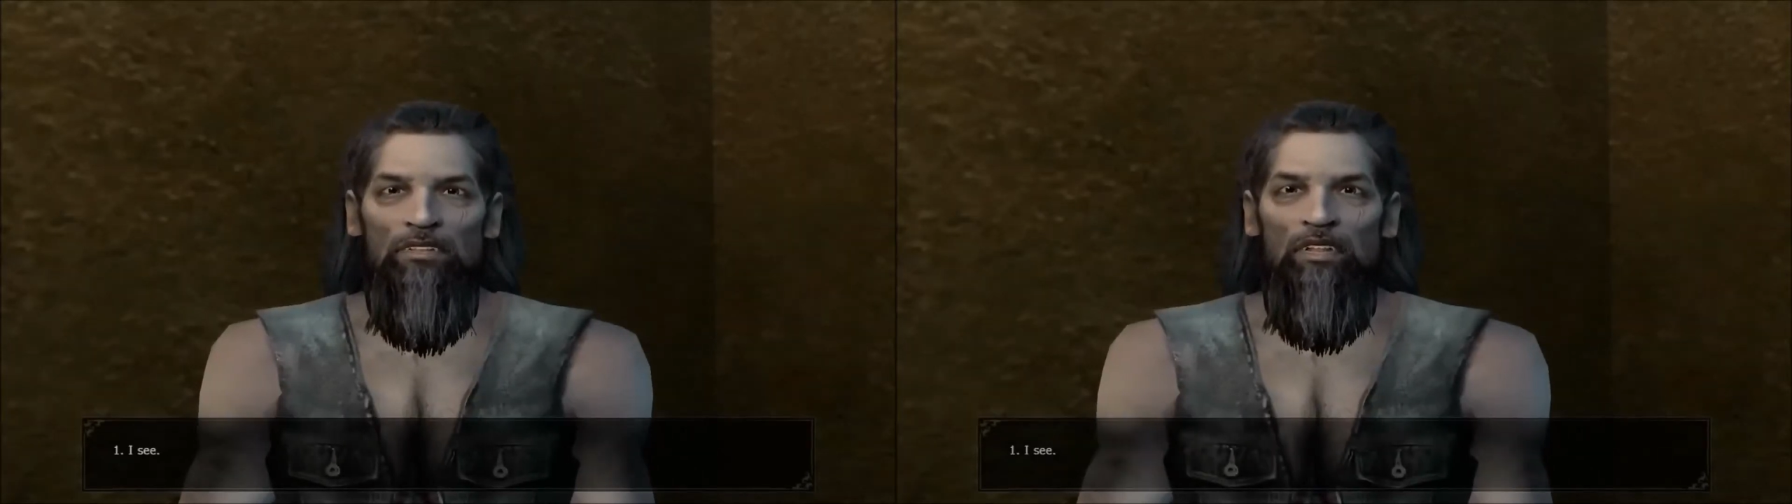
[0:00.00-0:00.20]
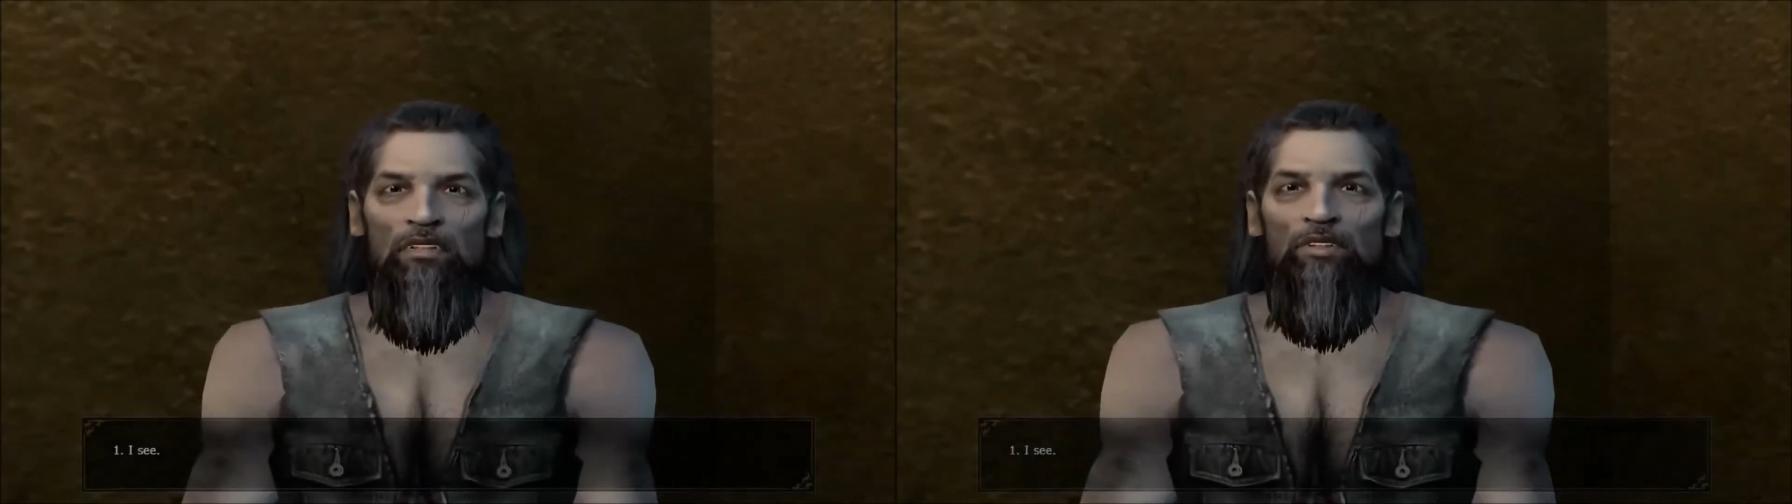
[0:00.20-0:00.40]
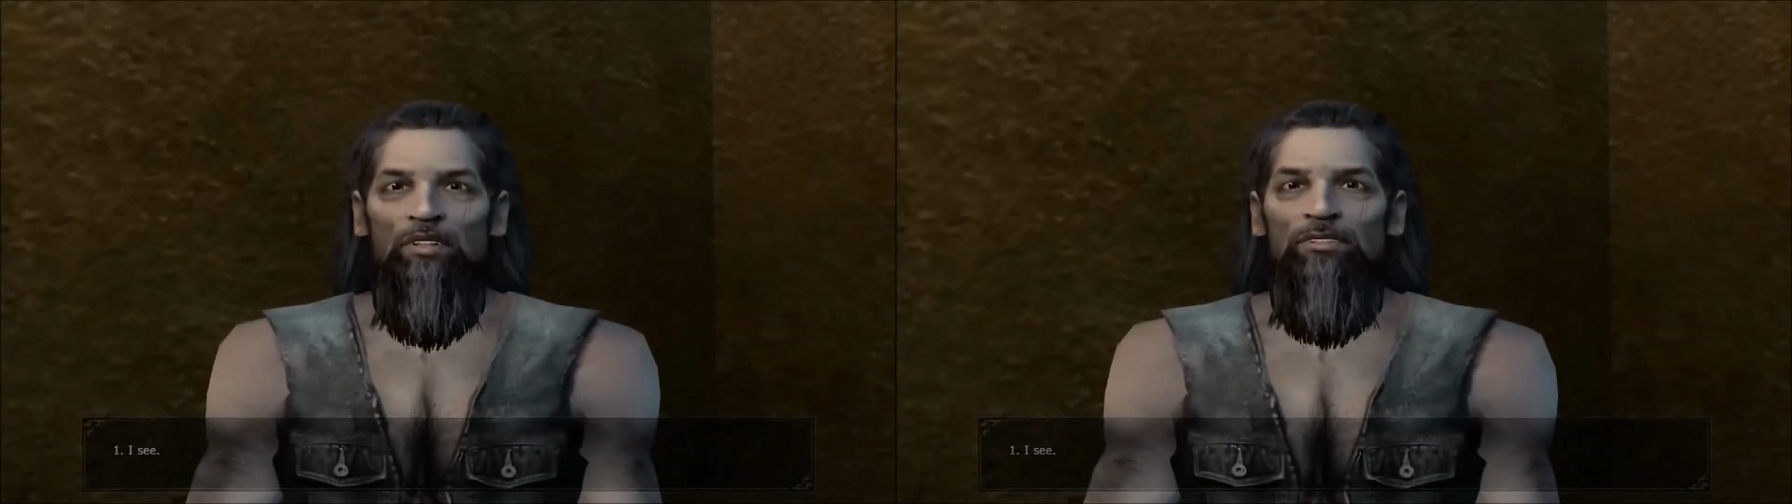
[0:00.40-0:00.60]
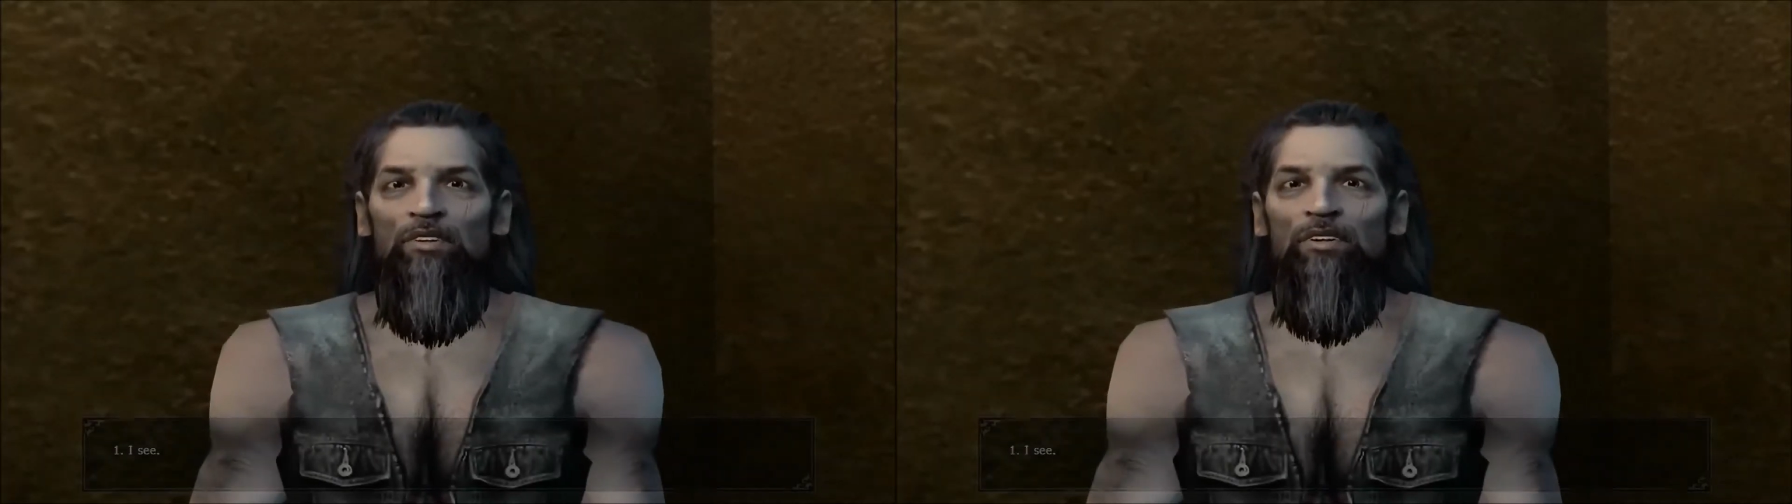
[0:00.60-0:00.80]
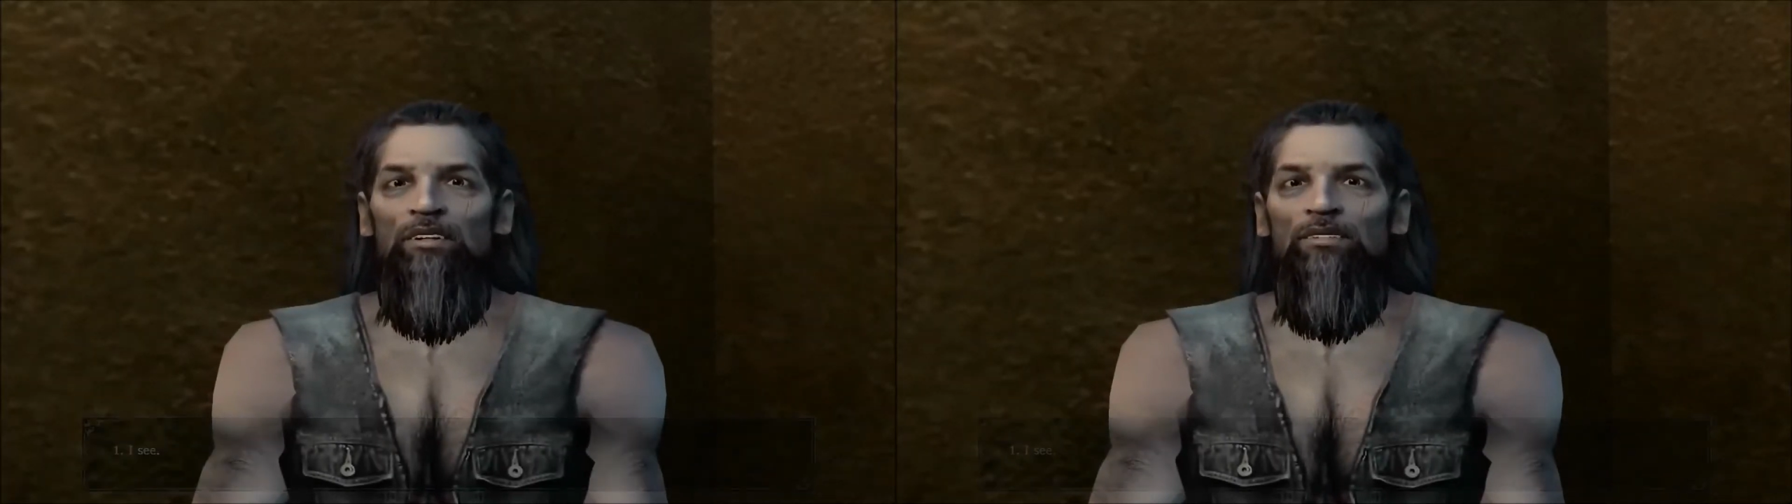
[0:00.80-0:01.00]
Alright, now
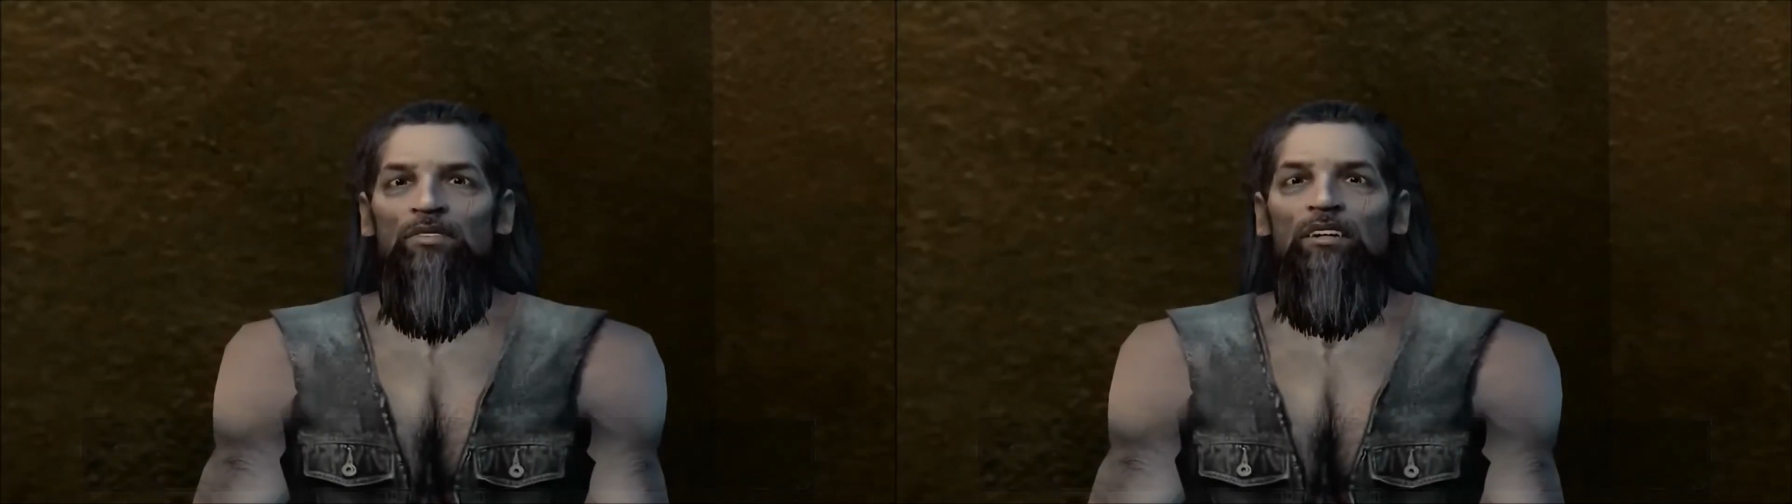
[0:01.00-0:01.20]
don't worry,